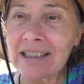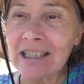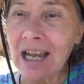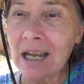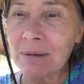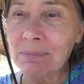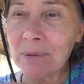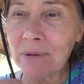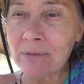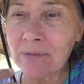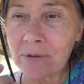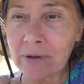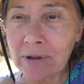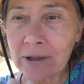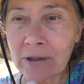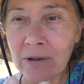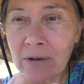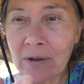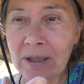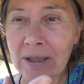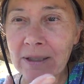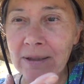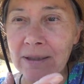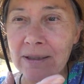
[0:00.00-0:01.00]
type of
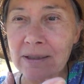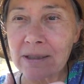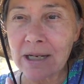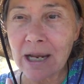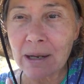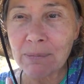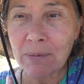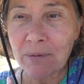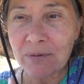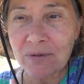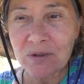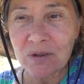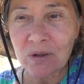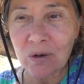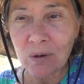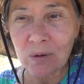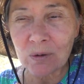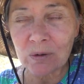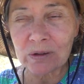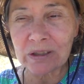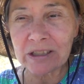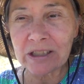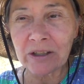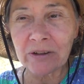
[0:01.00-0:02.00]
clearing, the type of
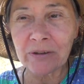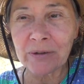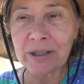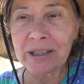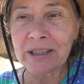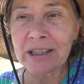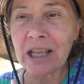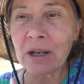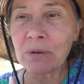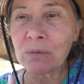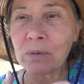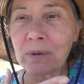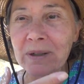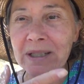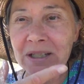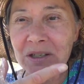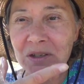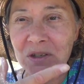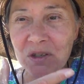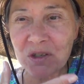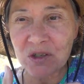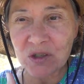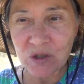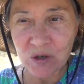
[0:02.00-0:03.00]
soul clearing that one
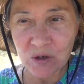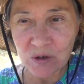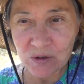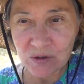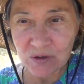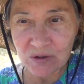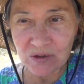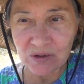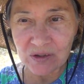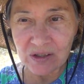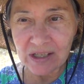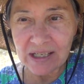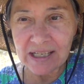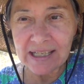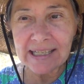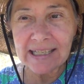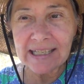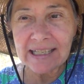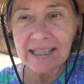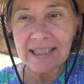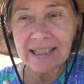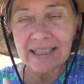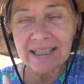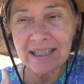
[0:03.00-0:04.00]
is certain
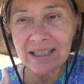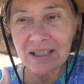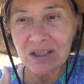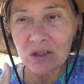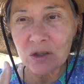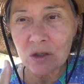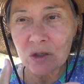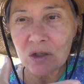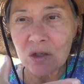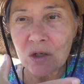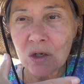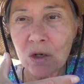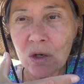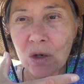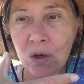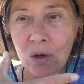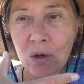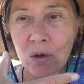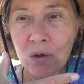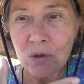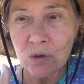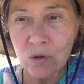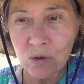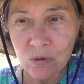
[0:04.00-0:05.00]
is
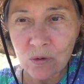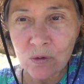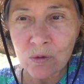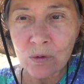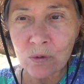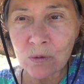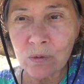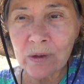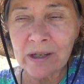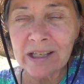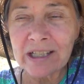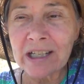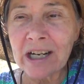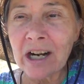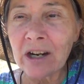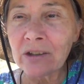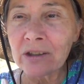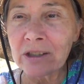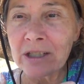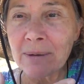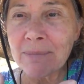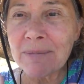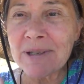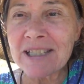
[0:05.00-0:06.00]
true in our
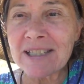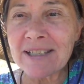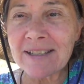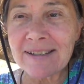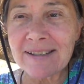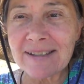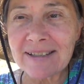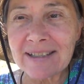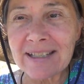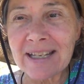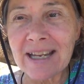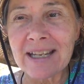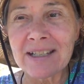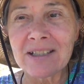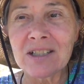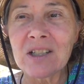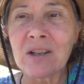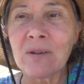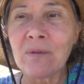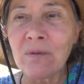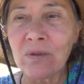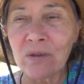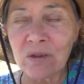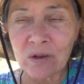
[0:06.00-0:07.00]
limited sense
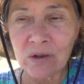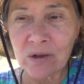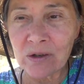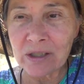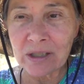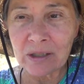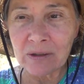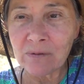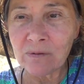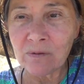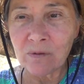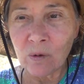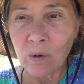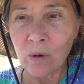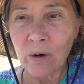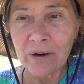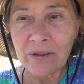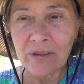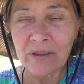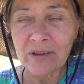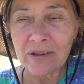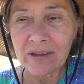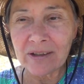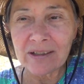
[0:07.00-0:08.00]
of third and
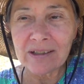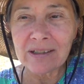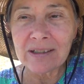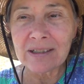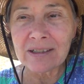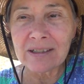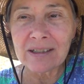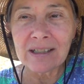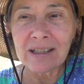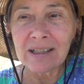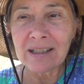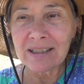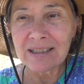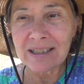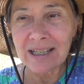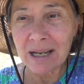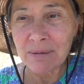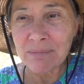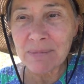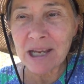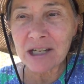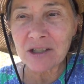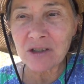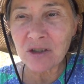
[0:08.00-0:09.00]
fourth
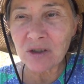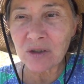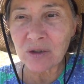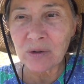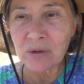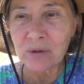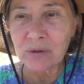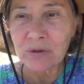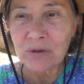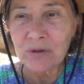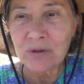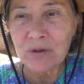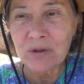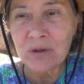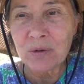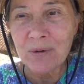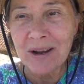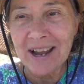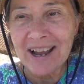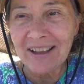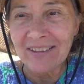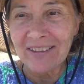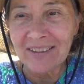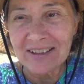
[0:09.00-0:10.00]
dimensional
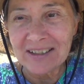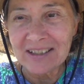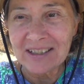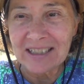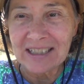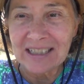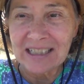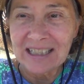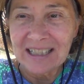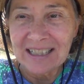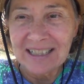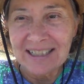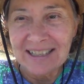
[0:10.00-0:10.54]
duality.